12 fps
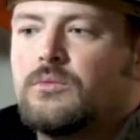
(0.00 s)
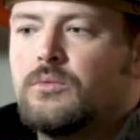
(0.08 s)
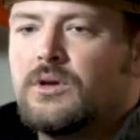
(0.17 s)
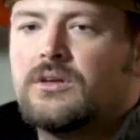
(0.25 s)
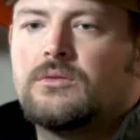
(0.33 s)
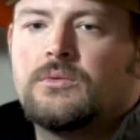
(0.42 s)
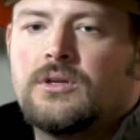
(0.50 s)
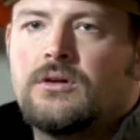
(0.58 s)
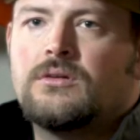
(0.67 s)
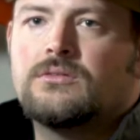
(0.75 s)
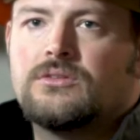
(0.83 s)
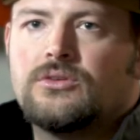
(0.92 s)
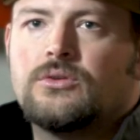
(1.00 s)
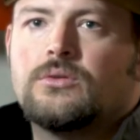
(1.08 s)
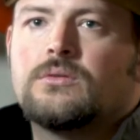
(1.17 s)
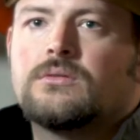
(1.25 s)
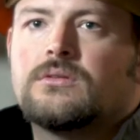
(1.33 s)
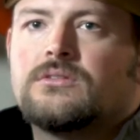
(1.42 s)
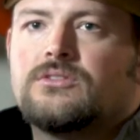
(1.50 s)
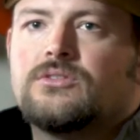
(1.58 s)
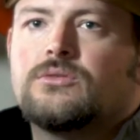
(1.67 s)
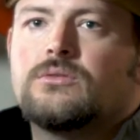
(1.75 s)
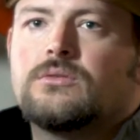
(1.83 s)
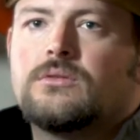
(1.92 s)
What can we all do
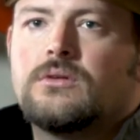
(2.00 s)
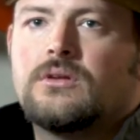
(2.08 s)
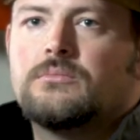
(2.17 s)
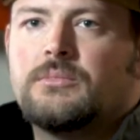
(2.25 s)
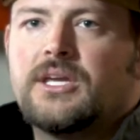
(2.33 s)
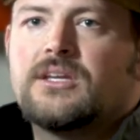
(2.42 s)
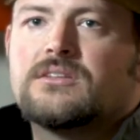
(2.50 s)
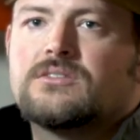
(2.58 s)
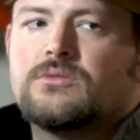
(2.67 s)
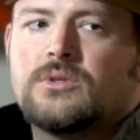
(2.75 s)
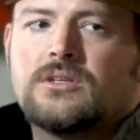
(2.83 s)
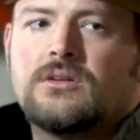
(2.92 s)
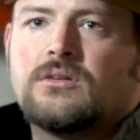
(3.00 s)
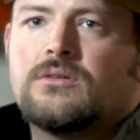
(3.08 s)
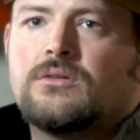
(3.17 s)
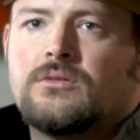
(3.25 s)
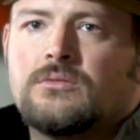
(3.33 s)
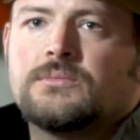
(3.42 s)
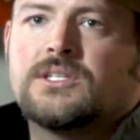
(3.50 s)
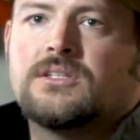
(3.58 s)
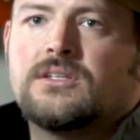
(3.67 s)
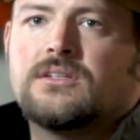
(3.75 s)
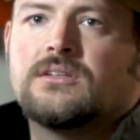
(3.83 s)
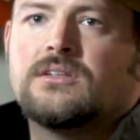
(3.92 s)
to make it so we can all go home at the
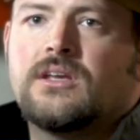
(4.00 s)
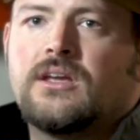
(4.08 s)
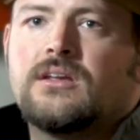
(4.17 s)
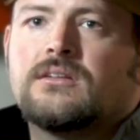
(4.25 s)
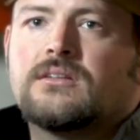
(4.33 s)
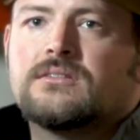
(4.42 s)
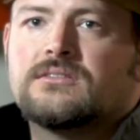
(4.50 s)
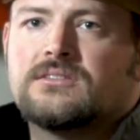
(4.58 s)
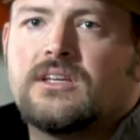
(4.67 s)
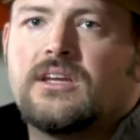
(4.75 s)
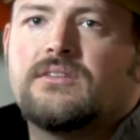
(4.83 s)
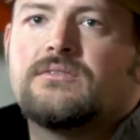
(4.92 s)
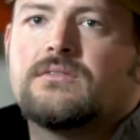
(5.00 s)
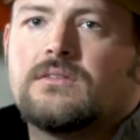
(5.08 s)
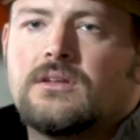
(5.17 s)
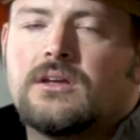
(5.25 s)
end of the day safe and